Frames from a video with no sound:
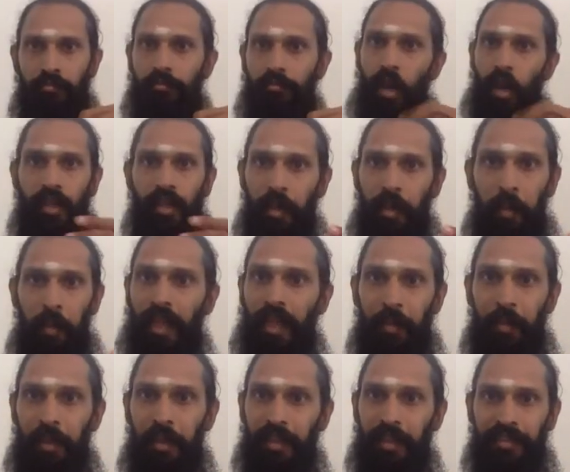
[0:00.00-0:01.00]
Not that
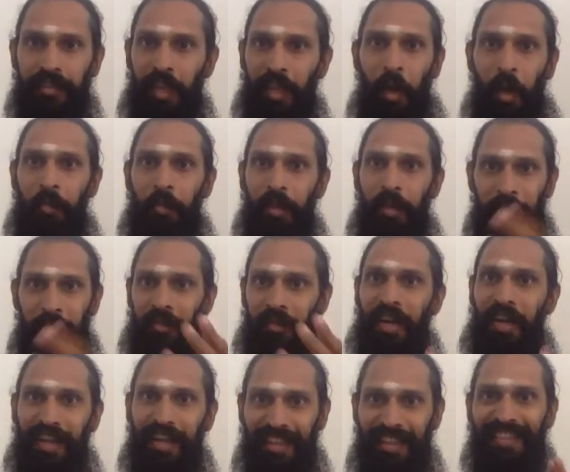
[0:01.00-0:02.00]
mathematics cannot be
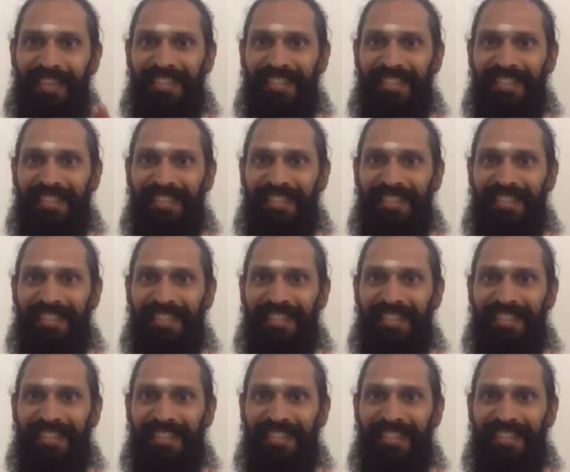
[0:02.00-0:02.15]
abstract,